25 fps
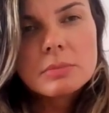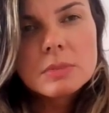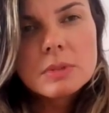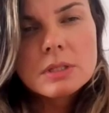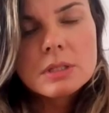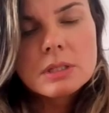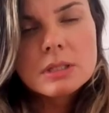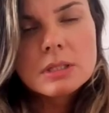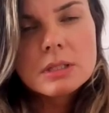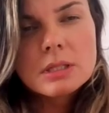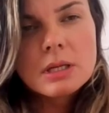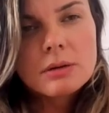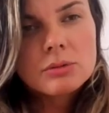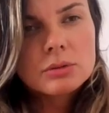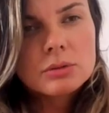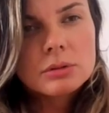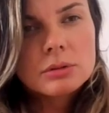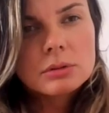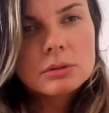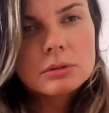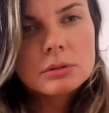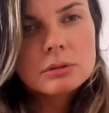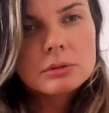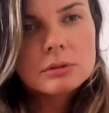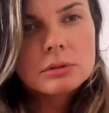
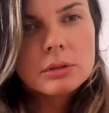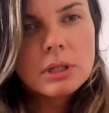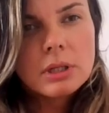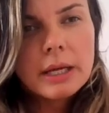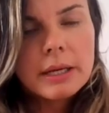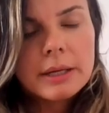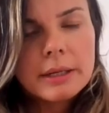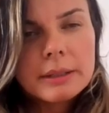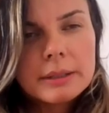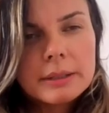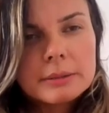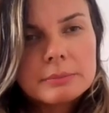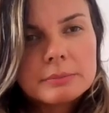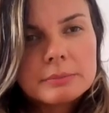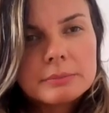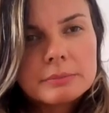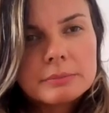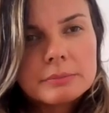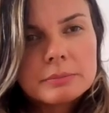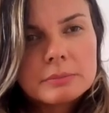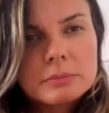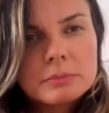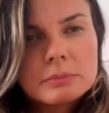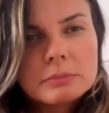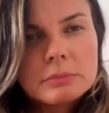several
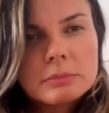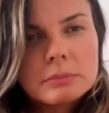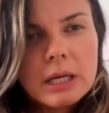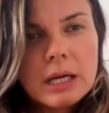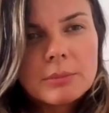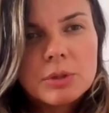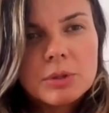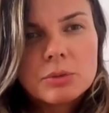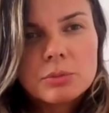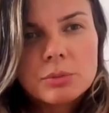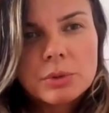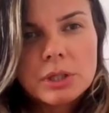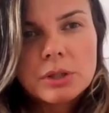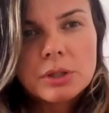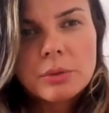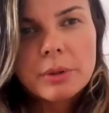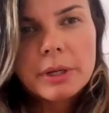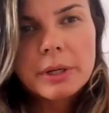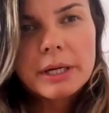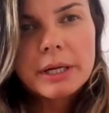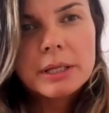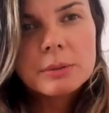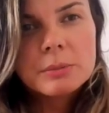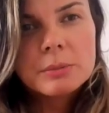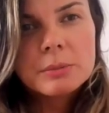
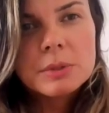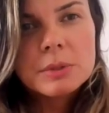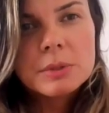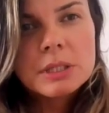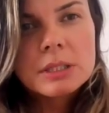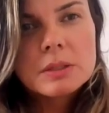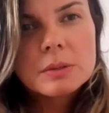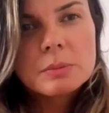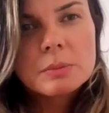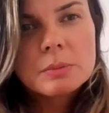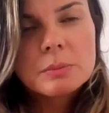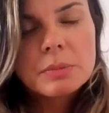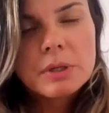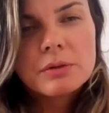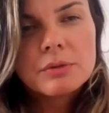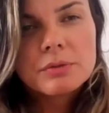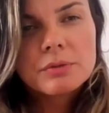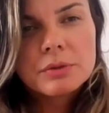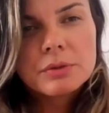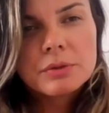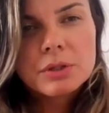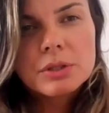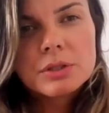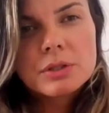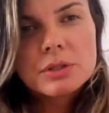requirements, but
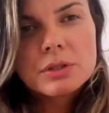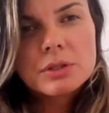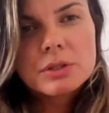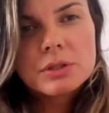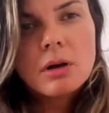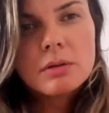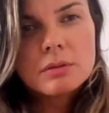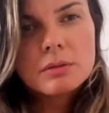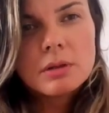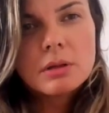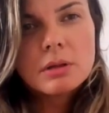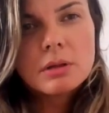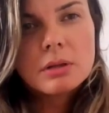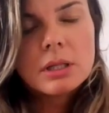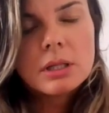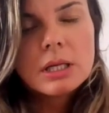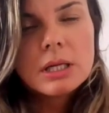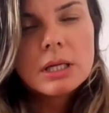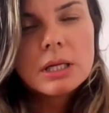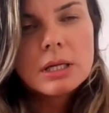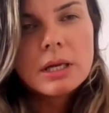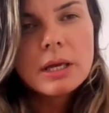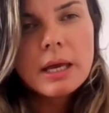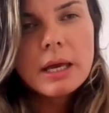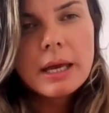first of all,
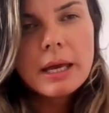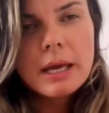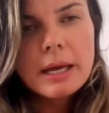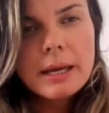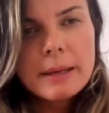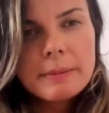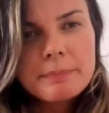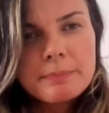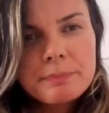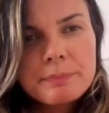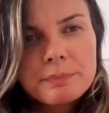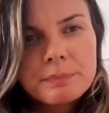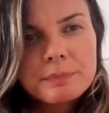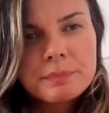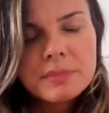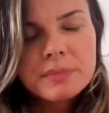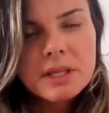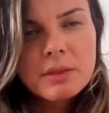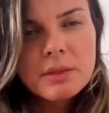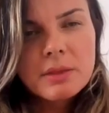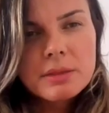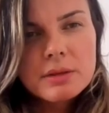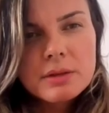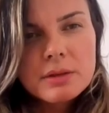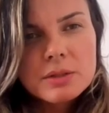
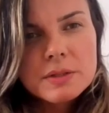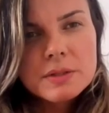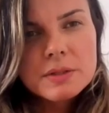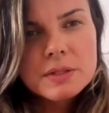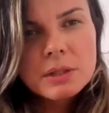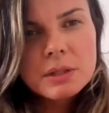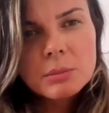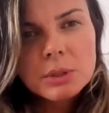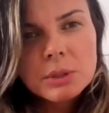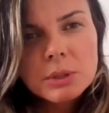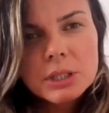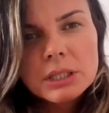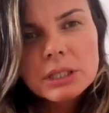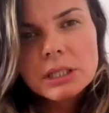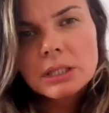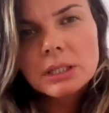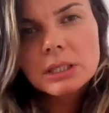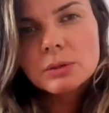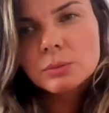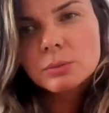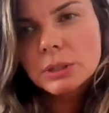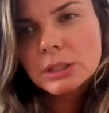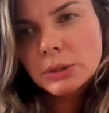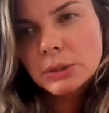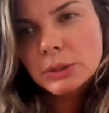the CE
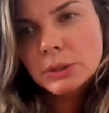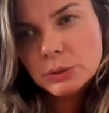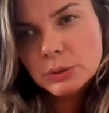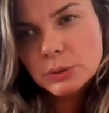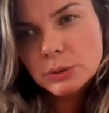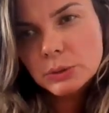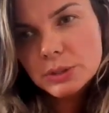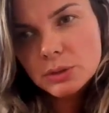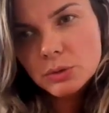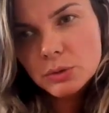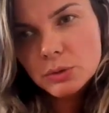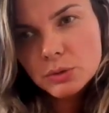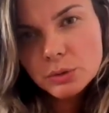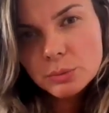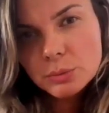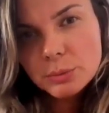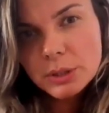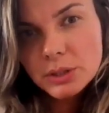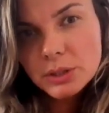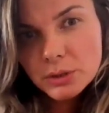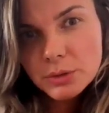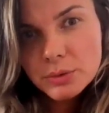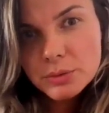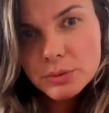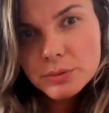marking will continue to be
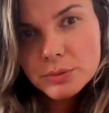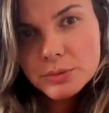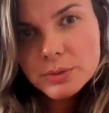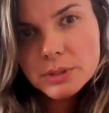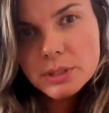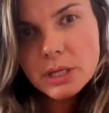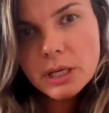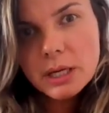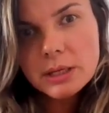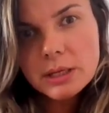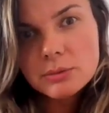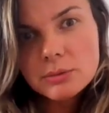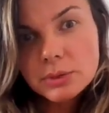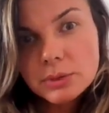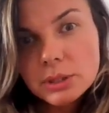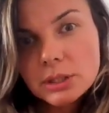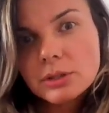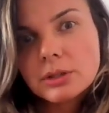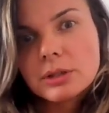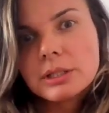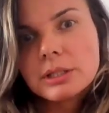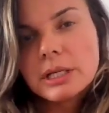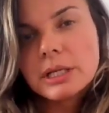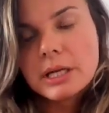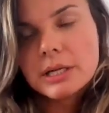used and
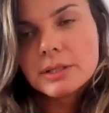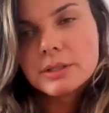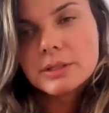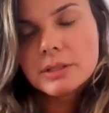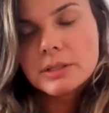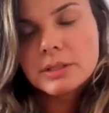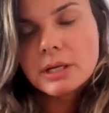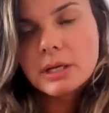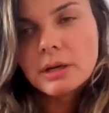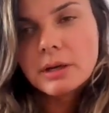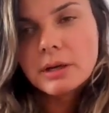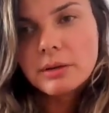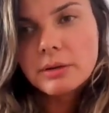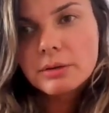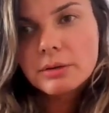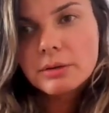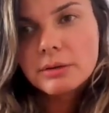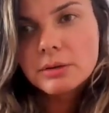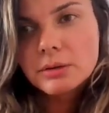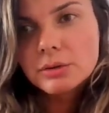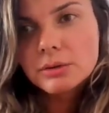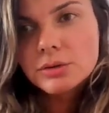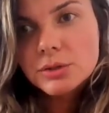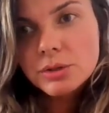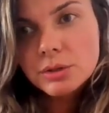recognized
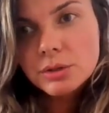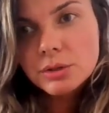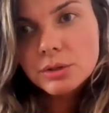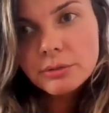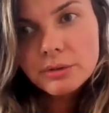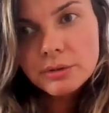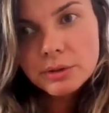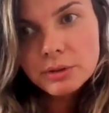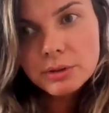through June